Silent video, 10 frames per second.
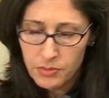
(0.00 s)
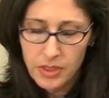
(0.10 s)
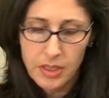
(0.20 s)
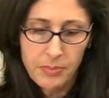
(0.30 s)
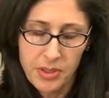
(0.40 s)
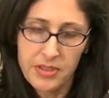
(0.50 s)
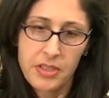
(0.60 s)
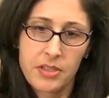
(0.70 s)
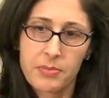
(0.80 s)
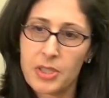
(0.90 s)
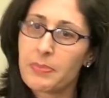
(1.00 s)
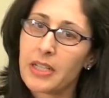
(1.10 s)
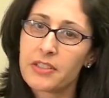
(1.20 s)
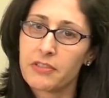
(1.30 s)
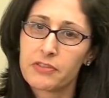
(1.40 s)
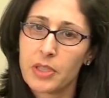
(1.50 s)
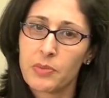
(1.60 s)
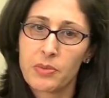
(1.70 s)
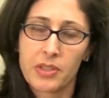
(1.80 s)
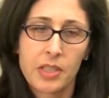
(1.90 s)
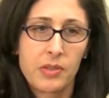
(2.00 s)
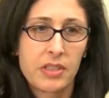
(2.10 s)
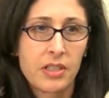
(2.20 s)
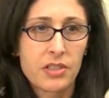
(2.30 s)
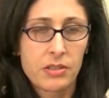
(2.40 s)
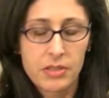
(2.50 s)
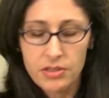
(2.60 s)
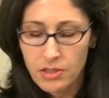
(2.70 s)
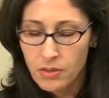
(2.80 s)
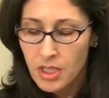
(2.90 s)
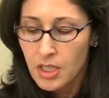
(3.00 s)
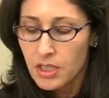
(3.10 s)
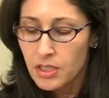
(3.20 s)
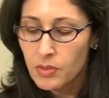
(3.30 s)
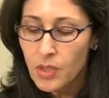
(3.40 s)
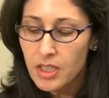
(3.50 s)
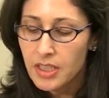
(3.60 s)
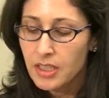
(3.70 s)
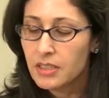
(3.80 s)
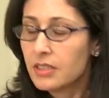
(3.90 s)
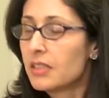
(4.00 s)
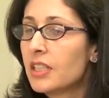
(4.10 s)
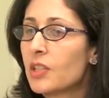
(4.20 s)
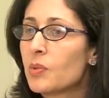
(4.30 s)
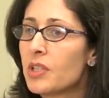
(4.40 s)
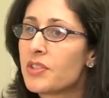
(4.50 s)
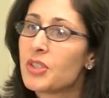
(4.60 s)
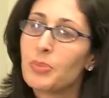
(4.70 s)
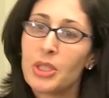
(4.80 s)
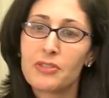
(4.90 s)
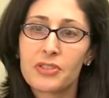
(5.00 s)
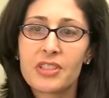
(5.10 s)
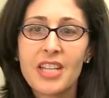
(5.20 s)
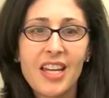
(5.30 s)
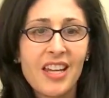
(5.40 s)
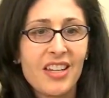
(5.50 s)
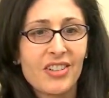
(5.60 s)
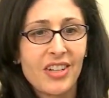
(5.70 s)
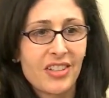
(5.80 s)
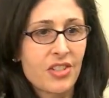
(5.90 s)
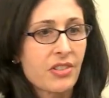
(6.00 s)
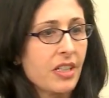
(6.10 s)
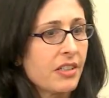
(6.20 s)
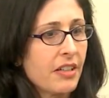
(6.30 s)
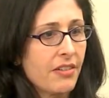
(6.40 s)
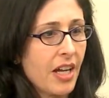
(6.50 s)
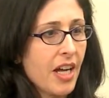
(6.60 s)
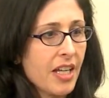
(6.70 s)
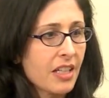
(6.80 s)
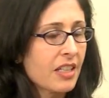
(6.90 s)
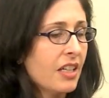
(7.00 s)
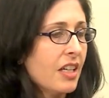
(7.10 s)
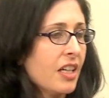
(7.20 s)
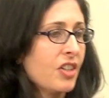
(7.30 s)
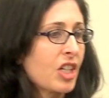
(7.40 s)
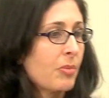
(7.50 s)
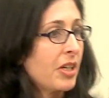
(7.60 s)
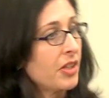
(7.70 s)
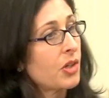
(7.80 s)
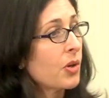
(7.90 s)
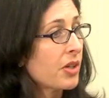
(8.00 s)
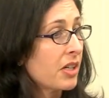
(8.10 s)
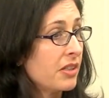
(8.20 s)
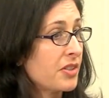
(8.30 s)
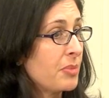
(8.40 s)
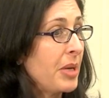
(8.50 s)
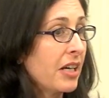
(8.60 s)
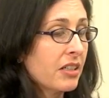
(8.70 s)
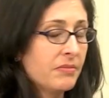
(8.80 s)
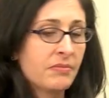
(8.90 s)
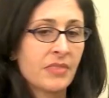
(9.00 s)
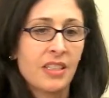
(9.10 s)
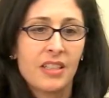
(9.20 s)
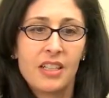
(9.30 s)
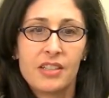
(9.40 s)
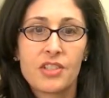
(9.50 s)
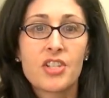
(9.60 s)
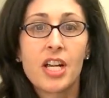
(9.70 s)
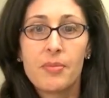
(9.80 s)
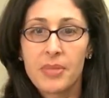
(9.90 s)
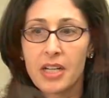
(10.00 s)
really puts it into perspective when we're working with young children. So you're walking in the woods, it's a beautiful day, you're on a trail, you're out on a hike, you come around the corner and there's a bear. There's a giant